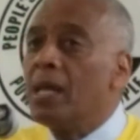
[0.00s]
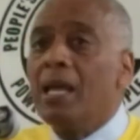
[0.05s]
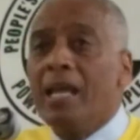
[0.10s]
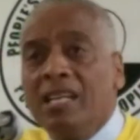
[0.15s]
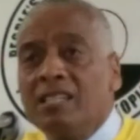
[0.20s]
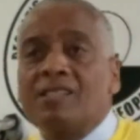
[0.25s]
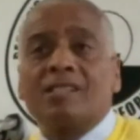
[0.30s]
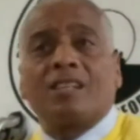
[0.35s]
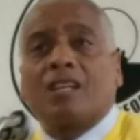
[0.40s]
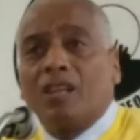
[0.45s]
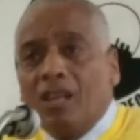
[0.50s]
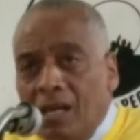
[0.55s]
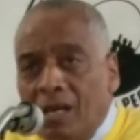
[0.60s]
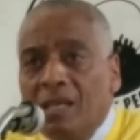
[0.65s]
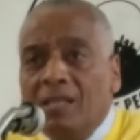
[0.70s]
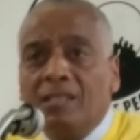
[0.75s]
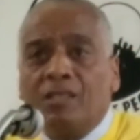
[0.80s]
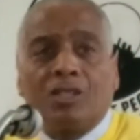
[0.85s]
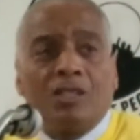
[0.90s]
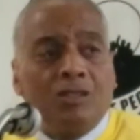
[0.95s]
It's
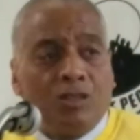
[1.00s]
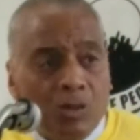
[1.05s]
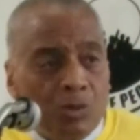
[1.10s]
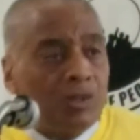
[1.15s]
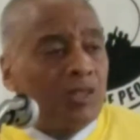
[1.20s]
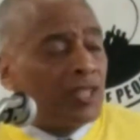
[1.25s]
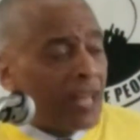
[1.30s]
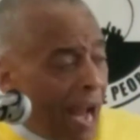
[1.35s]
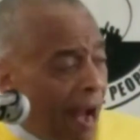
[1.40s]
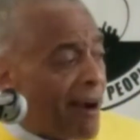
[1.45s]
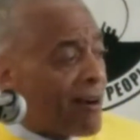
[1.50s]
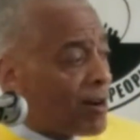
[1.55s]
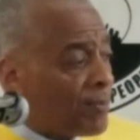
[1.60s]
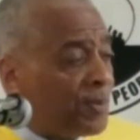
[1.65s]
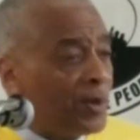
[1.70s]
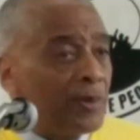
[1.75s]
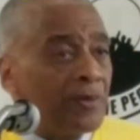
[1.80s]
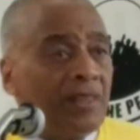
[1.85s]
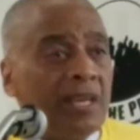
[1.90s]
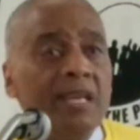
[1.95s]
good to do
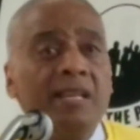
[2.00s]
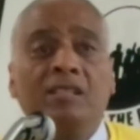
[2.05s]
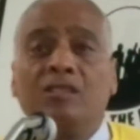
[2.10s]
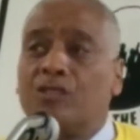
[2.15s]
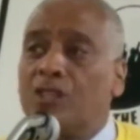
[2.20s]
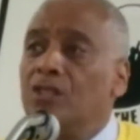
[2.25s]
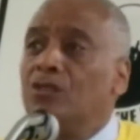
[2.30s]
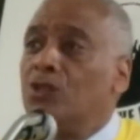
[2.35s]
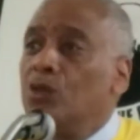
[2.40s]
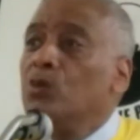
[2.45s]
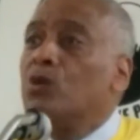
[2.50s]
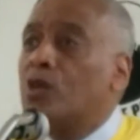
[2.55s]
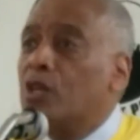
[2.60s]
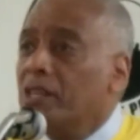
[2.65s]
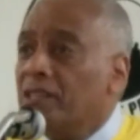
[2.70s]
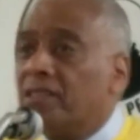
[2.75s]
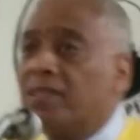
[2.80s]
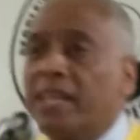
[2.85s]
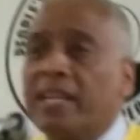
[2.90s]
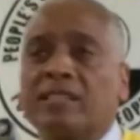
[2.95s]
charitable things, to do
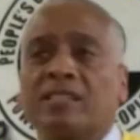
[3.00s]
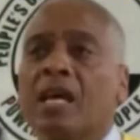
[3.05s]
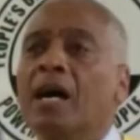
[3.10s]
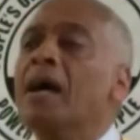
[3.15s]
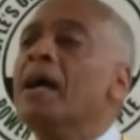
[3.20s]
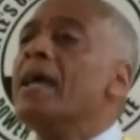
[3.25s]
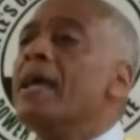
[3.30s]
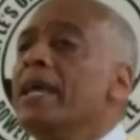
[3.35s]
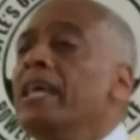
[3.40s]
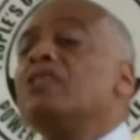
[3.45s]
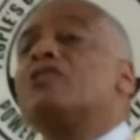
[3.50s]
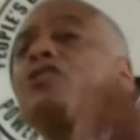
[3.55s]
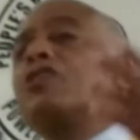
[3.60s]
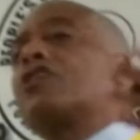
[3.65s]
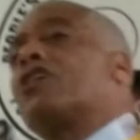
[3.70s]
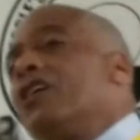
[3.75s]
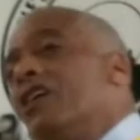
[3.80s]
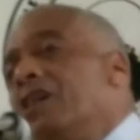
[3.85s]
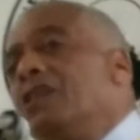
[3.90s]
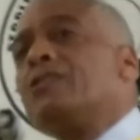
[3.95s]
good things.
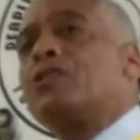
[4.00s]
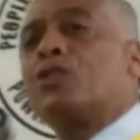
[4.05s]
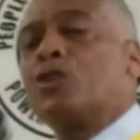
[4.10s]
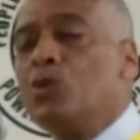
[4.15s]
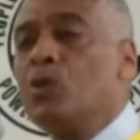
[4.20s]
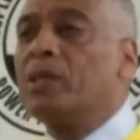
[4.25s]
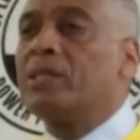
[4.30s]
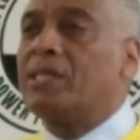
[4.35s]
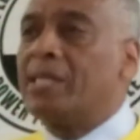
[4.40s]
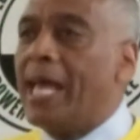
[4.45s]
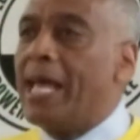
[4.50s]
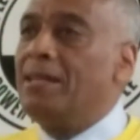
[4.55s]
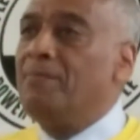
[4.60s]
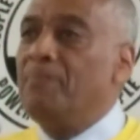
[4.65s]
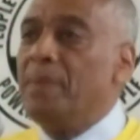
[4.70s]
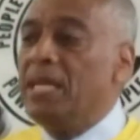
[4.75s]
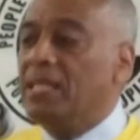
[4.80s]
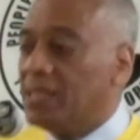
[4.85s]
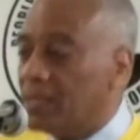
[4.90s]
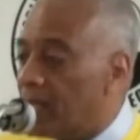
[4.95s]
It's good to
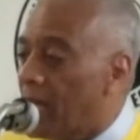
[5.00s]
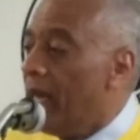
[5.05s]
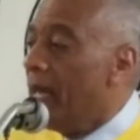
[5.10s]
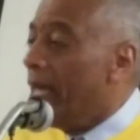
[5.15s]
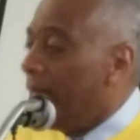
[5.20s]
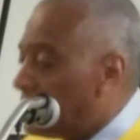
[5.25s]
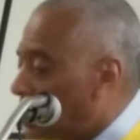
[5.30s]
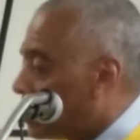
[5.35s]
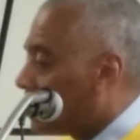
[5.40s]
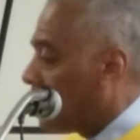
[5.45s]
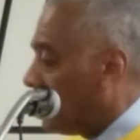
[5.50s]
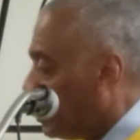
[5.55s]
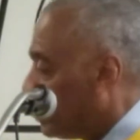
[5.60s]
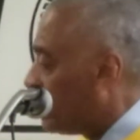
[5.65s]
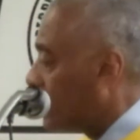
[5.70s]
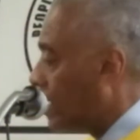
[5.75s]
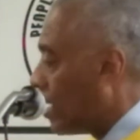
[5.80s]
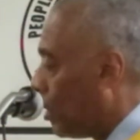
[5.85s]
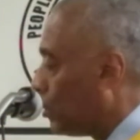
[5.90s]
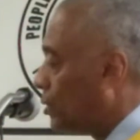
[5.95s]
attend meetings. It's
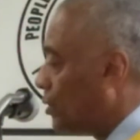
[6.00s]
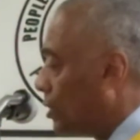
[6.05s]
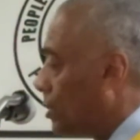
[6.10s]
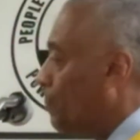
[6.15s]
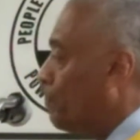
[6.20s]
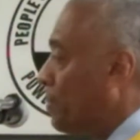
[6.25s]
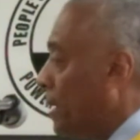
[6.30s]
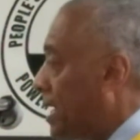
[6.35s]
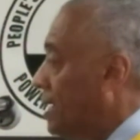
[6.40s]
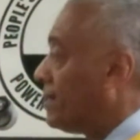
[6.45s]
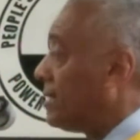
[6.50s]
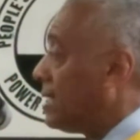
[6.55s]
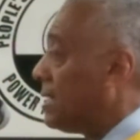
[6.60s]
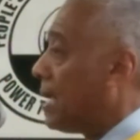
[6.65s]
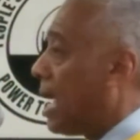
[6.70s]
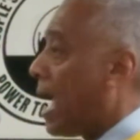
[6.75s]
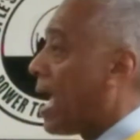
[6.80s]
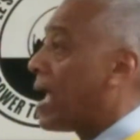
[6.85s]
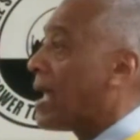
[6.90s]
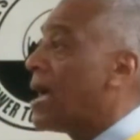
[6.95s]
good to go to the
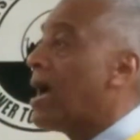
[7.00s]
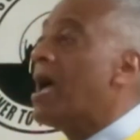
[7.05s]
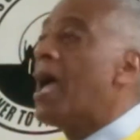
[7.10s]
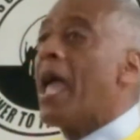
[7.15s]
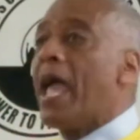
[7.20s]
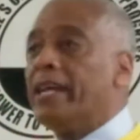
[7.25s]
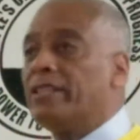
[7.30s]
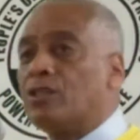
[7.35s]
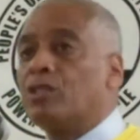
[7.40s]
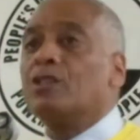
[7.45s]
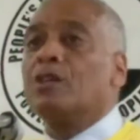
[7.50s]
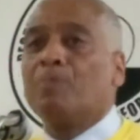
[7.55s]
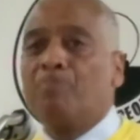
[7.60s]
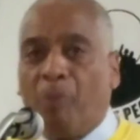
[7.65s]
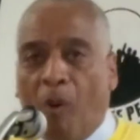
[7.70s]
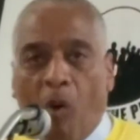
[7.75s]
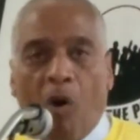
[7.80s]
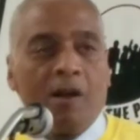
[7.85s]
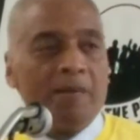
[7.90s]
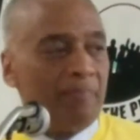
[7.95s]
PTA and to the
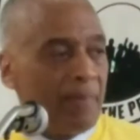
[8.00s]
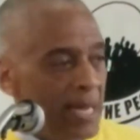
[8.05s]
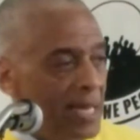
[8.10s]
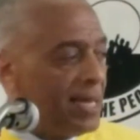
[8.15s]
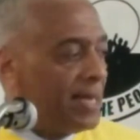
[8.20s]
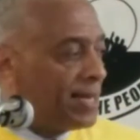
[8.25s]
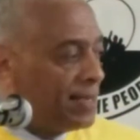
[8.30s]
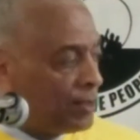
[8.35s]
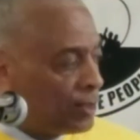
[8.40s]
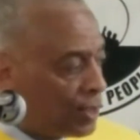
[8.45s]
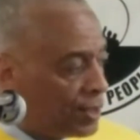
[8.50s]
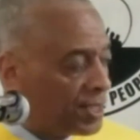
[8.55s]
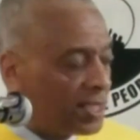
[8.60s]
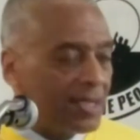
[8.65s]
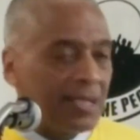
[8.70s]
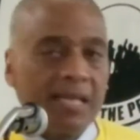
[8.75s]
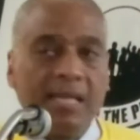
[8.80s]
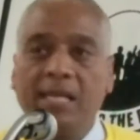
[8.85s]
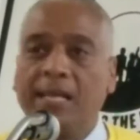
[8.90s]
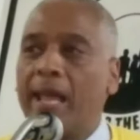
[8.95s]
board meeting and to the
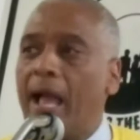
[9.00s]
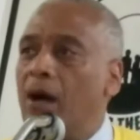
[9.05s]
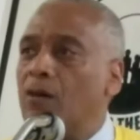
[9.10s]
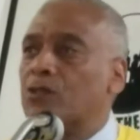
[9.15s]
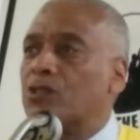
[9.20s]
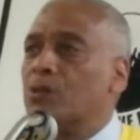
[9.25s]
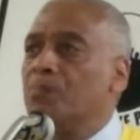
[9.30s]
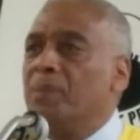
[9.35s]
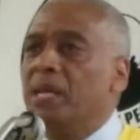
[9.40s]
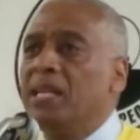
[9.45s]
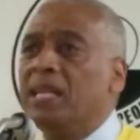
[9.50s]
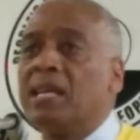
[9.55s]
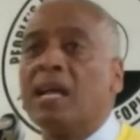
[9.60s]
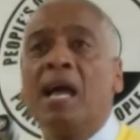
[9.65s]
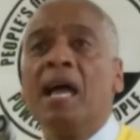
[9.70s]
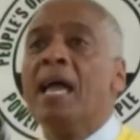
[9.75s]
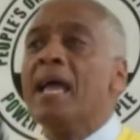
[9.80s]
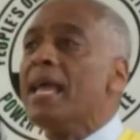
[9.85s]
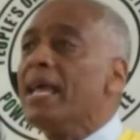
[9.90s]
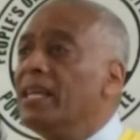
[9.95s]
city council
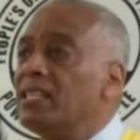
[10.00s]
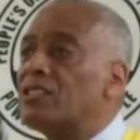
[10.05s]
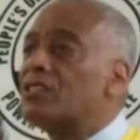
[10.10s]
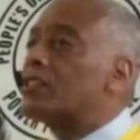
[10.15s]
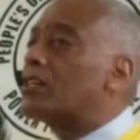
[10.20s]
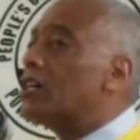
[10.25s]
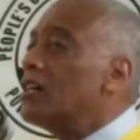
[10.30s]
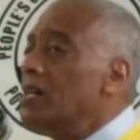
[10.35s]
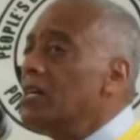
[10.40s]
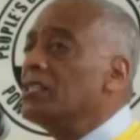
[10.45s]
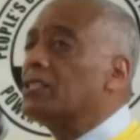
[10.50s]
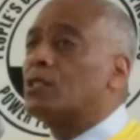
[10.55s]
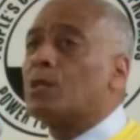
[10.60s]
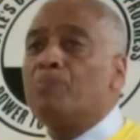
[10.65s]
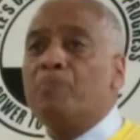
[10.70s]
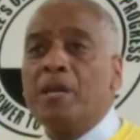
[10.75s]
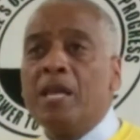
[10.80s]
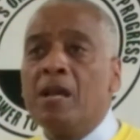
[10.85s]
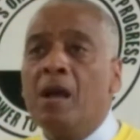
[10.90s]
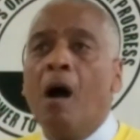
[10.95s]
meeting. It's good
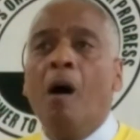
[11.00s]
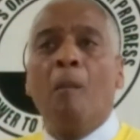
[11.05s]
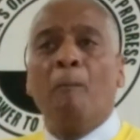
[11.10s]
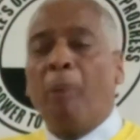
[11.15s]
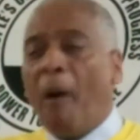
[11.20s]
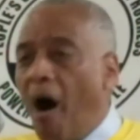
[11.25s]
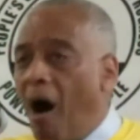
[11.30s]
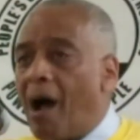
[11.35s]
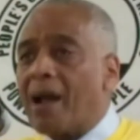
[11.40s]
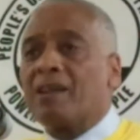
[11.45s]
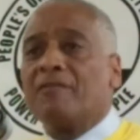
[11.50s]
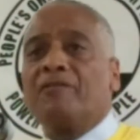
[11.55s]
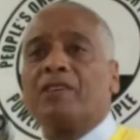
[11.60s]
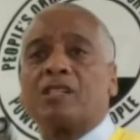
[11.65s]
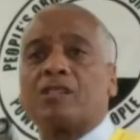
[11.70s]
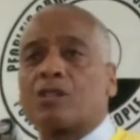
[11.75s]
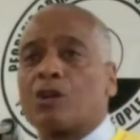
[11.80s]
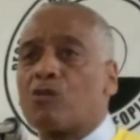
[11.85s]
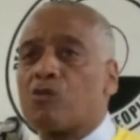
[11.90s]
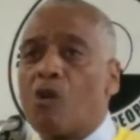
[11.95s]
to be part of
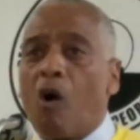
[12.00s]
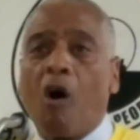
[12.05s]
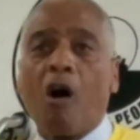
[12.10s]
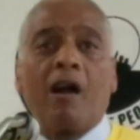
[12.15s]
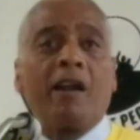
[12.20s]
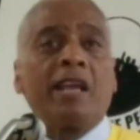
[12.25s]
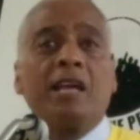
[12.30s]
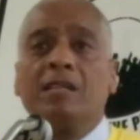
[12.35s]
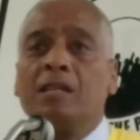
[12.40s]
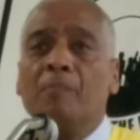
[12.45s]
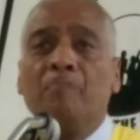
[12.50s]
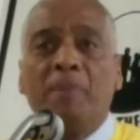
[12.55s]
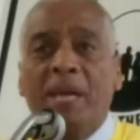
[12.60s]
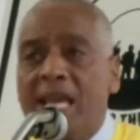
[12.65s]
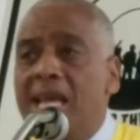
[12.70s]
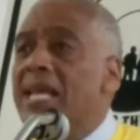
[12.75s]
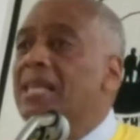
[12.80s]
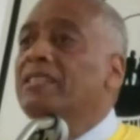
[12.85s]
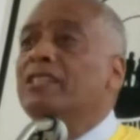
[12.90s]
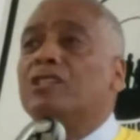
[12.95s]
a sorority and to
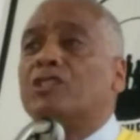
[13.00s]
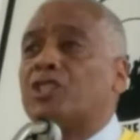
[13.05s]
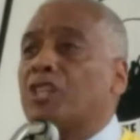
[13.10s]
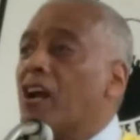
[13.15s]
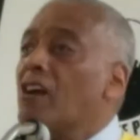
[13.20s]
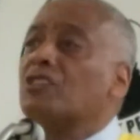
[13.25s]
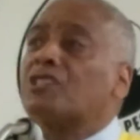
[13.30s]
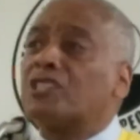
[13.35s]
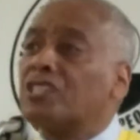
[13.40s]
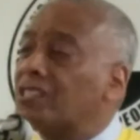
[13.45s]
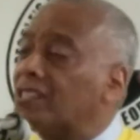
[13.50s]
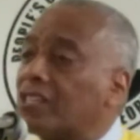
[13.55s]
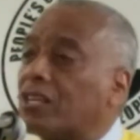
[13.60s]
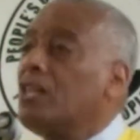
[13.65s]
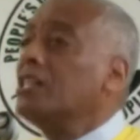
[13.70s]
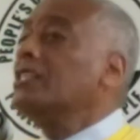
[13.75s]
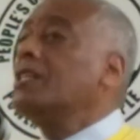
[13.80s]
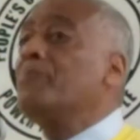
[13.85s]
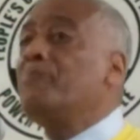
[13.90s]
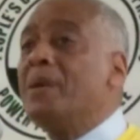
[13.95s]
be in the church. It's
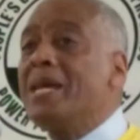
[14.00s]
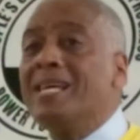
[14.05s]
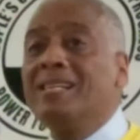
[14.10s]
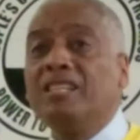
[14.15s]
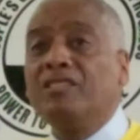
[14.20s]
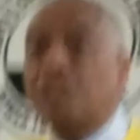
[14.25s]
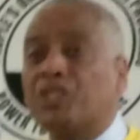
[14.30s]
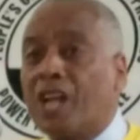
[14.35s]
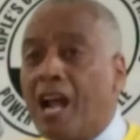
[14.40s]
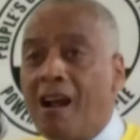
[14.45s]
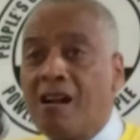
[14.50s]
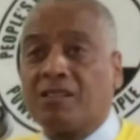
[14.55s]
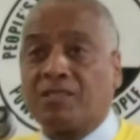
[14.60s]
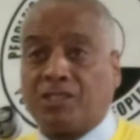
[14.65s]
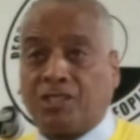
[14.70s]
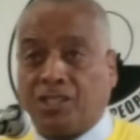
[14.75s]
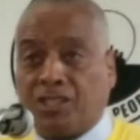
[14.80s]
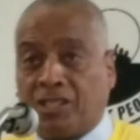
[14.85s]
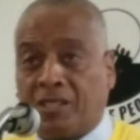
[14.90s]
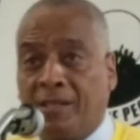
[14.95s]
good to be in the
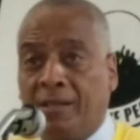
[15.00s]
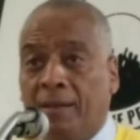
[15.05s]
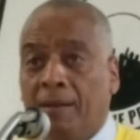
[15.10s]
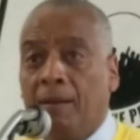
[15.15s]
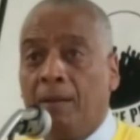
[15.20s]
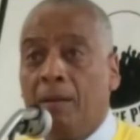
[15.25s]
church.